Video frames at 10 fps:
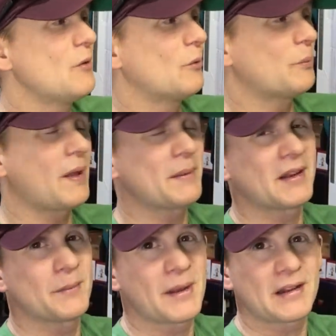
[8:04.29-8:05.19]
We're probably
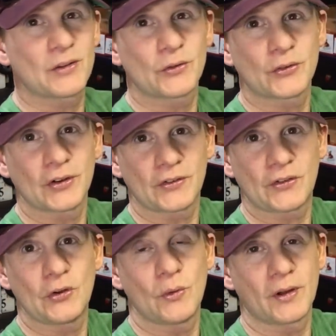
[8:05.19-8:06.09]
going to make closer to
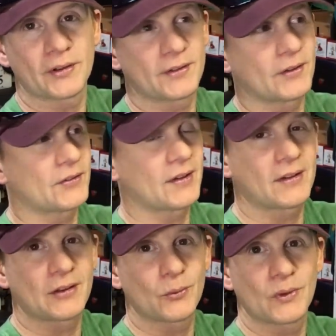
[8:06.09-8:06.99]
200. They're
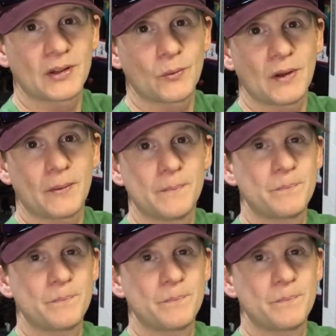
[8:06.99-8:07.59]
selling really well.